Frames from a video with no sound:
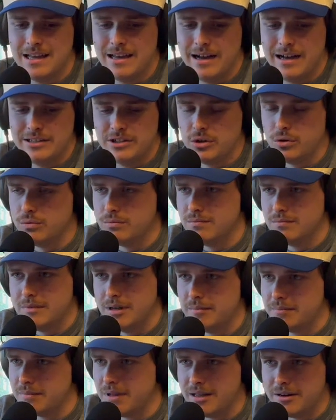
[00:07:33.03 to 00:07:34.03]

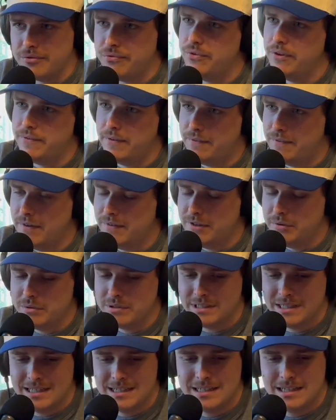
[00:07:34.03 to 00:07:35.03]
I'm kind of 50-50
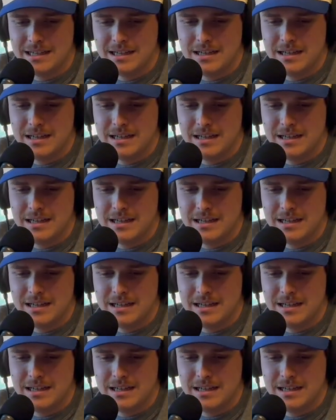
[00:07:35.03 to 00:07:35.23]
with that,